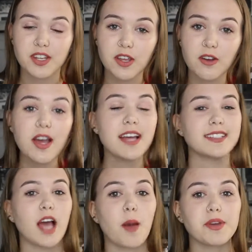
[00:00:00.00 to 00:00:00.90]
video
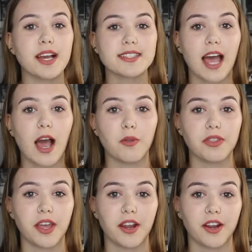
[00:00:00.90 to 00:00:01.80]
to help you guys out
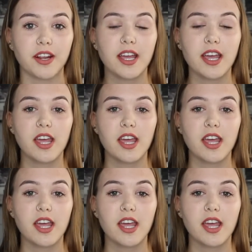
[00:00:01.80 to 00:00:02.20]
there